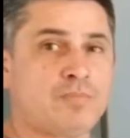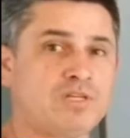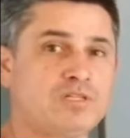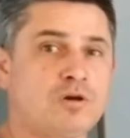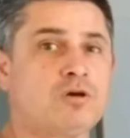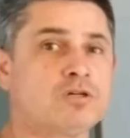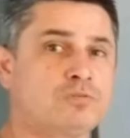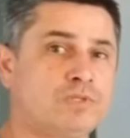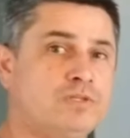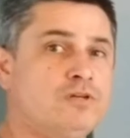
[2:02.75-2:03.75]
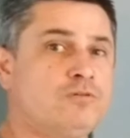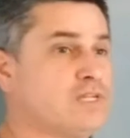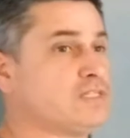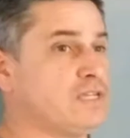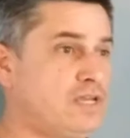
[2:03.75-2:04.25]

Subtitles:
not been charged with nutrients.